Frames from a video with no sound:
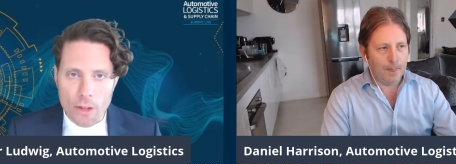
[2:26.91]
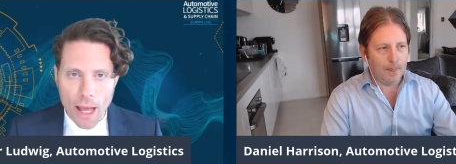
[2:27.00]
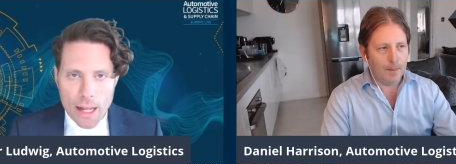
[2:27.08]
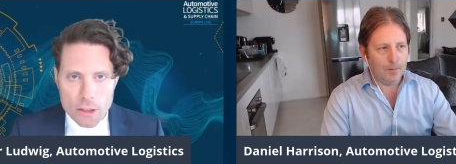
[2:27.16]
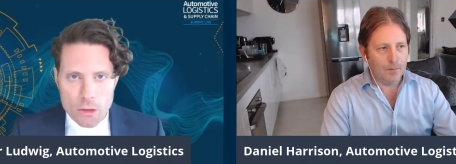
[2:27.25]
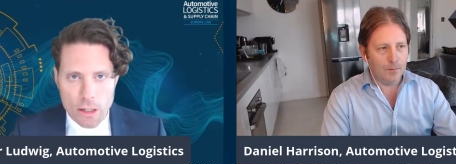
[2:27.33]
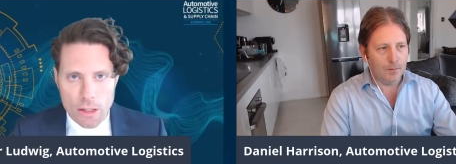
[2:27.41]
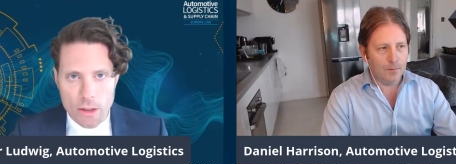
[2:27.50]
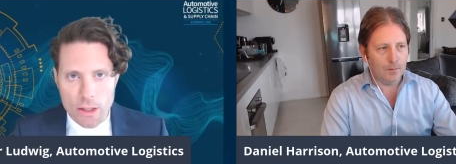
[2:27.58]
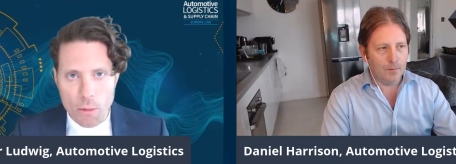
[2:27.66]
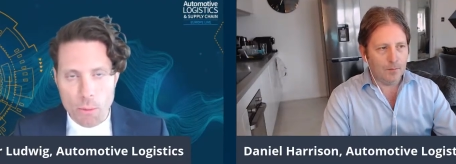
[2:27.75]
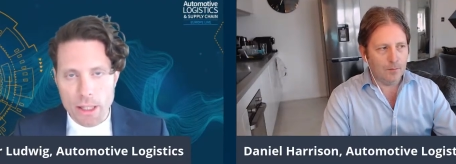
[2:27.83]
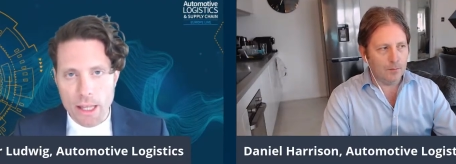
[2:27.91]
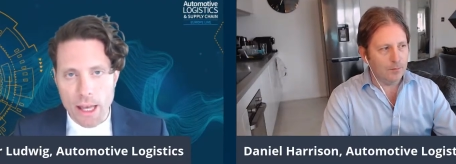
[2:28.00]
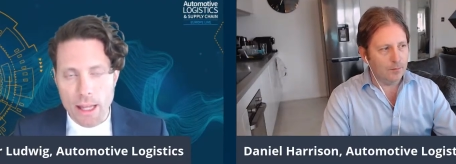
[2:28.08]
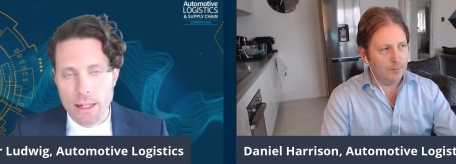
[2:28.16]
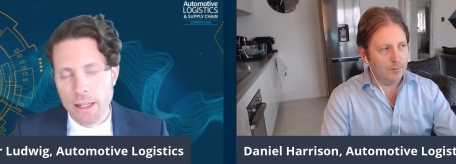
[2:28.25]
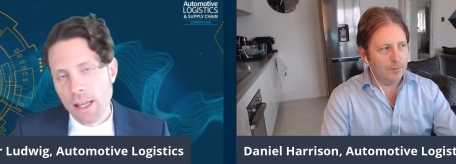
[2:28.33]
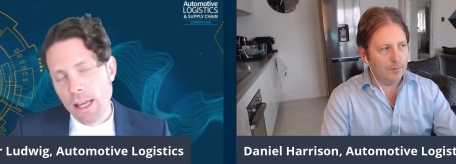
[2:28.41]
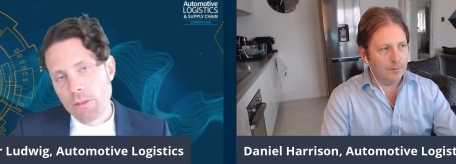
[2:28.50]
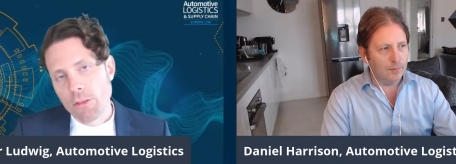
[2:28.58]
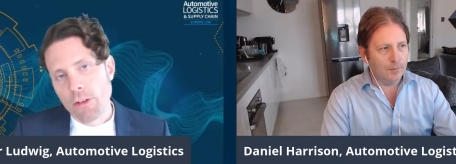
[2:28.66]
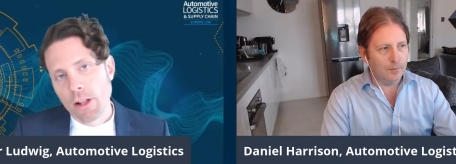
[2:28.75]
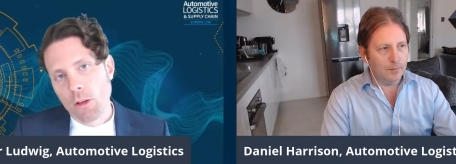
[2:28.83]
Speaker 1: to answer anything that we can and
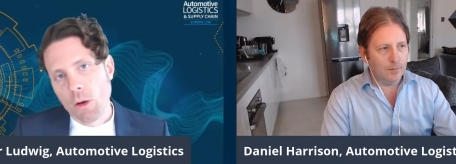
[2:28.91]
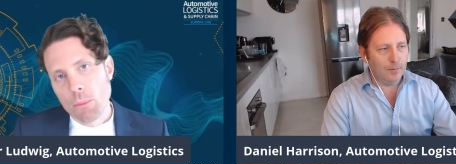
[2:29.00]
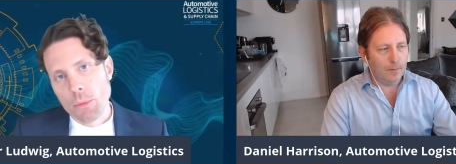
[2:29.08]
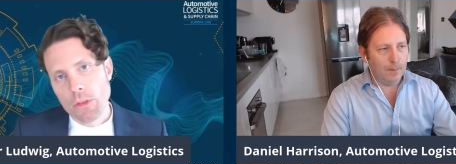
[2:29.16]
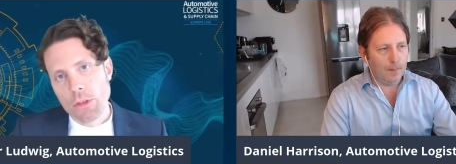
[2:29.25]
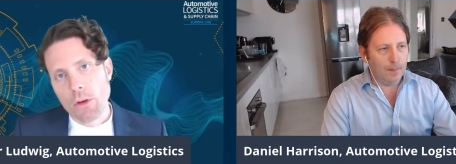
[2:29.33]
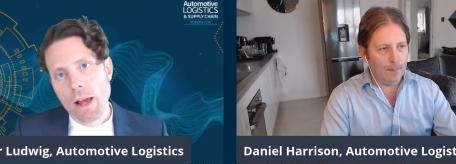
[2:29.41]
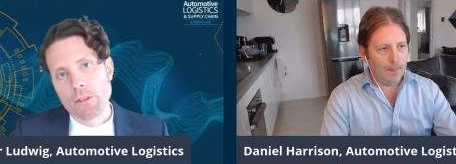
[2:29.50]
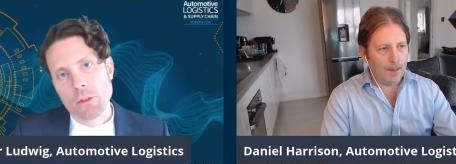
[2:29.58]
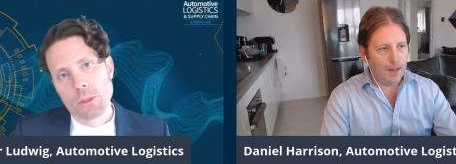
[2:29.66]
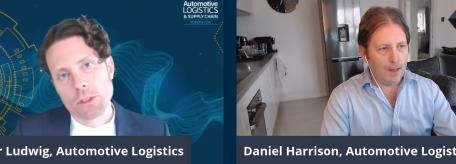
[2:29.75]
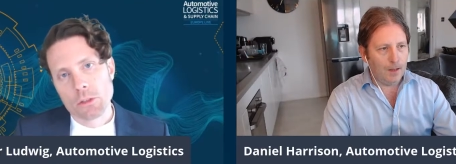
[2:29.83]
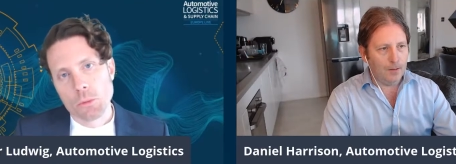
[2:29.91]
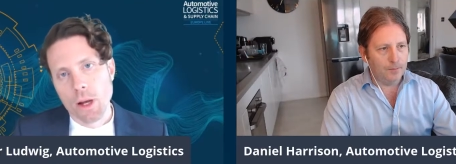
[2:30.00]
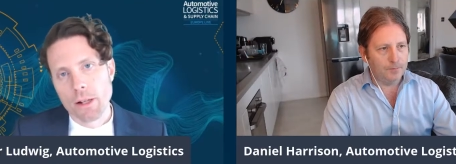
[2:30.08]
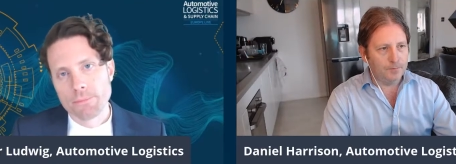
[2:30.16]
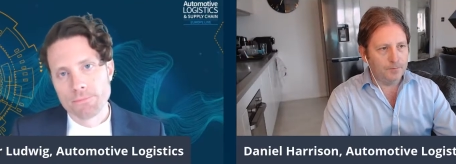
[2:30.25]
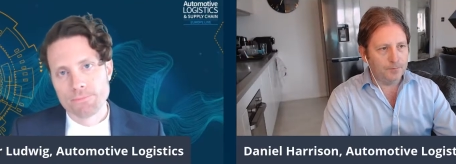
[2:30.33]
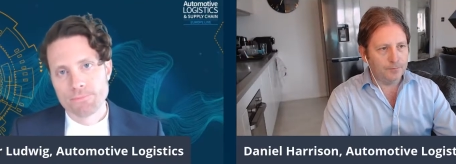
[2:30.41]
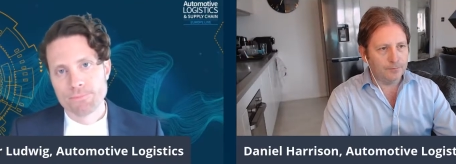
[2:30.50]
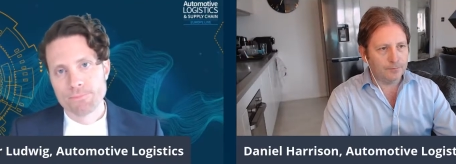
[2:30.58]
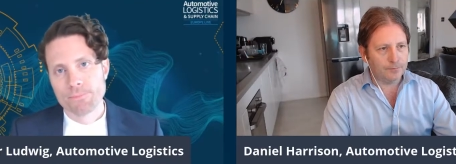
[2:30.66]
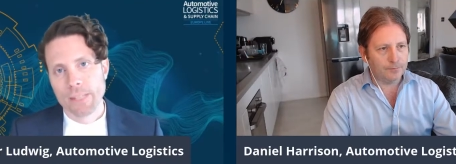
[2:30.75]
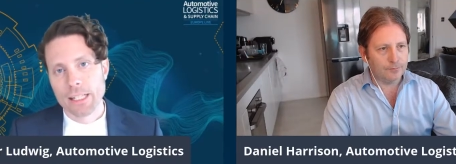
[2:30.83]
follow up with you afterwards as well.
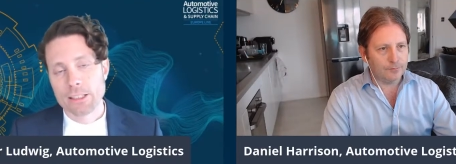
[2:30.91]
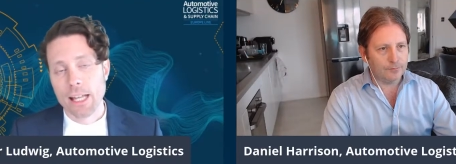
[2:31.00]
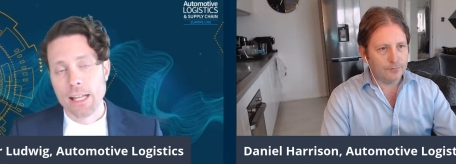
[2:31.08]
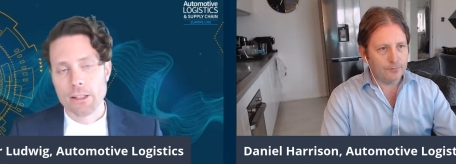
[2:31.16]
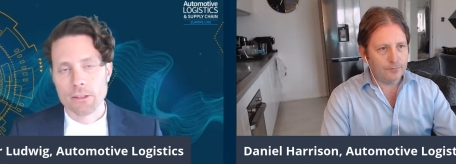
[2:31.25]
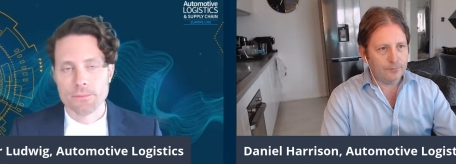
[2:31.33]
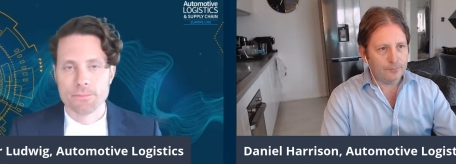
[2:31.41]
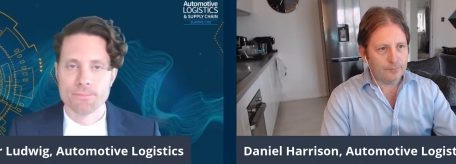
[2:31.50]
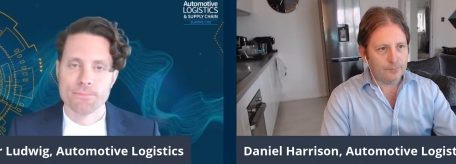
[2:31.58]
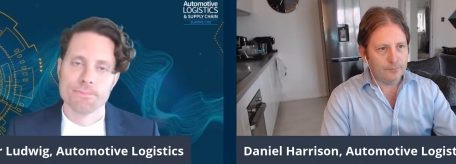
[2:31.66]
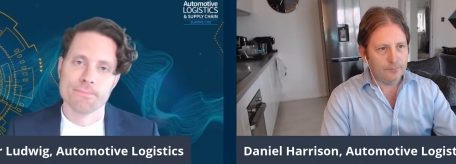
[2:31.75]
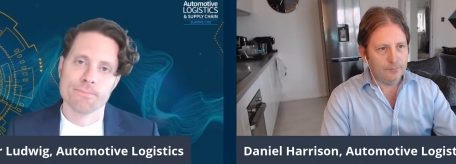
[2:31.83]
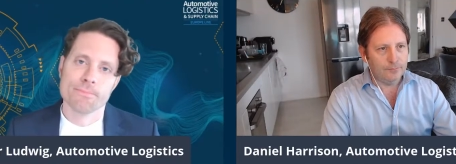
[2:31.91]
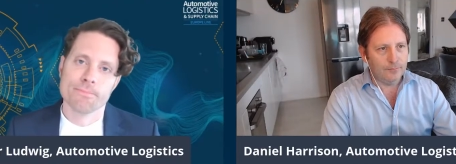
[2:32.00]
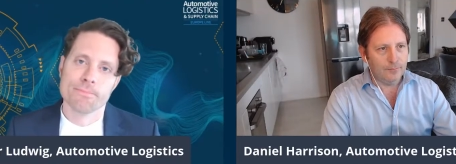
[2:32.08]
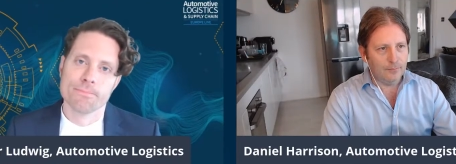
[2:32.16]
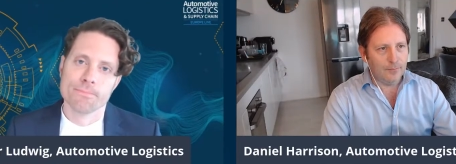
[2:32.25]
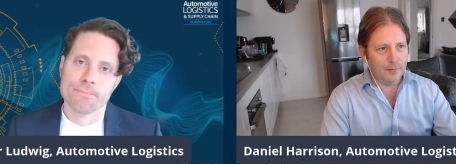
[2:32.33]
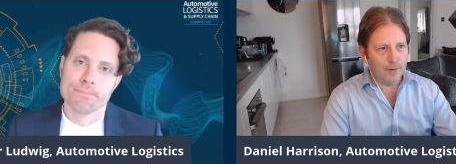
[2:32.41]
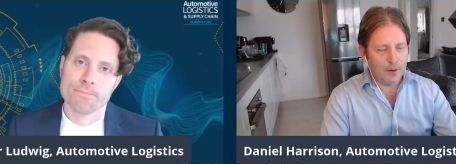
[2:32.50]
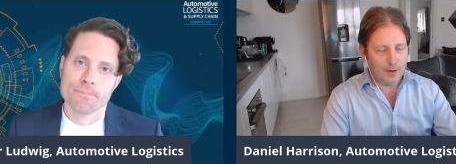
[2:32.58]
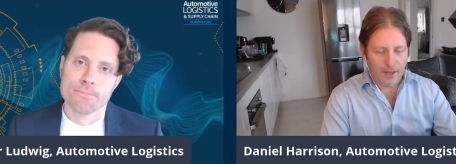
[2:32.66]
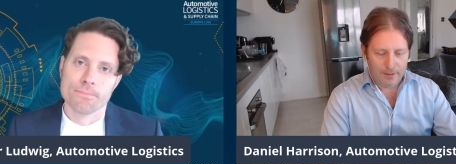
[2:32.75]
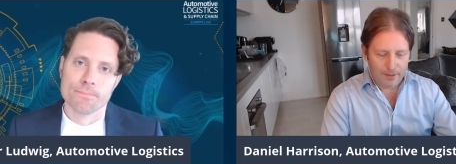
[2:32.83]
Thanks, Daniel.
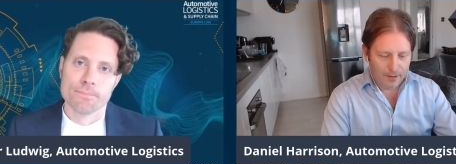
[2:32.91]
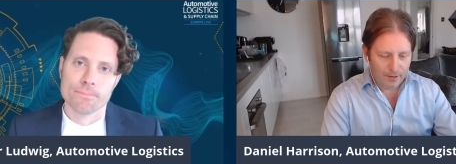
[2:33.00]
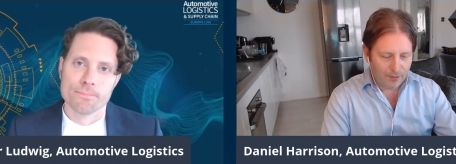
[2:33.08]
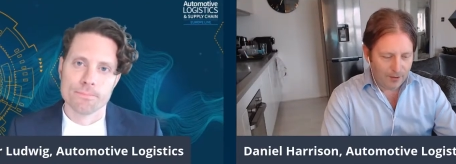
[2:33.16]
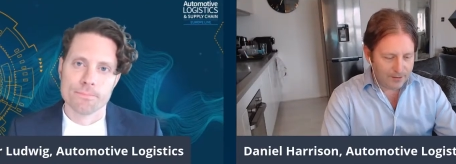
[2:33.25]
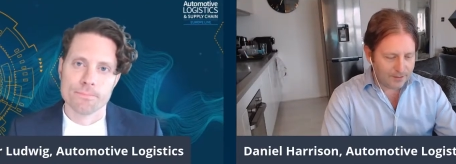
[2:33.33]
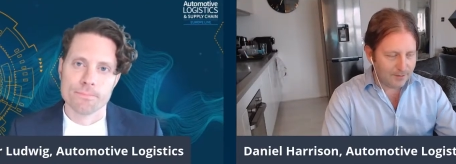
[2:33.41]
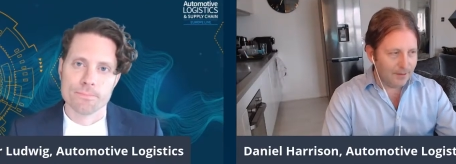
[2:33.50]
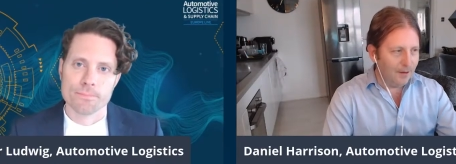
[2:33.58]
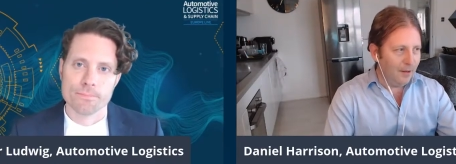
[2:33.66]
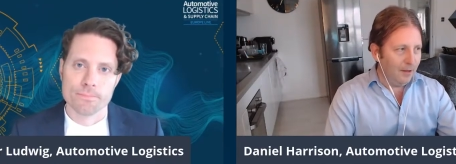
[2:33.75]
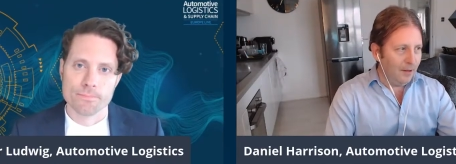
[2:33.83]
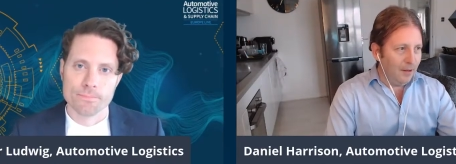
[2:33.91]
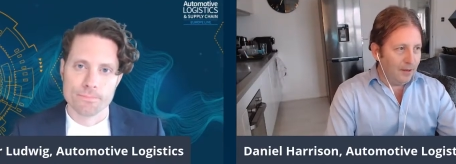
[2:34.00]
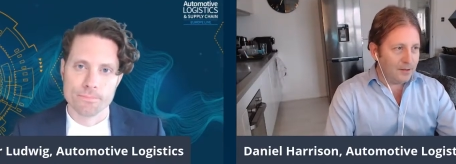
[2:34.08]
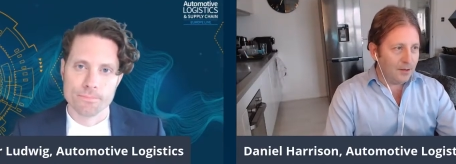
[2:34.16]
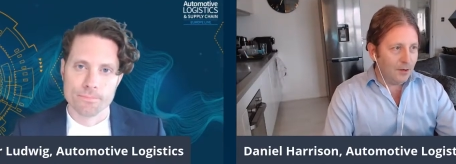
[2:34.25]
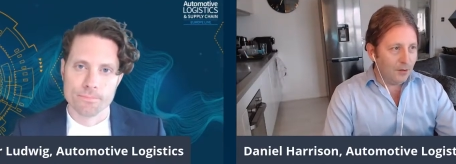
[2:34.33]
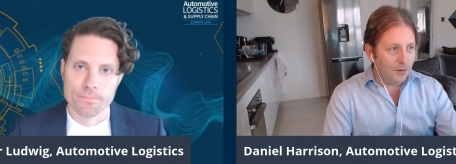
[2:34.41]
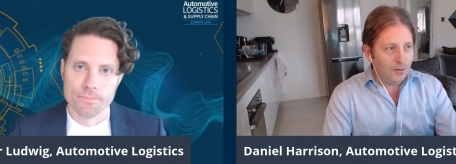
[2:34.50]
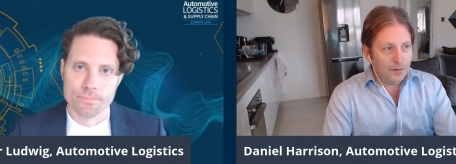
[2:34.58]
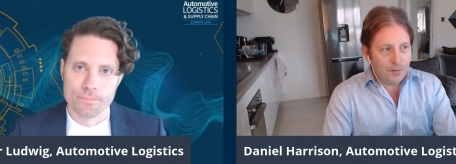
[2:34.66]
Speaker 2: Okay, thank you, Chris. So,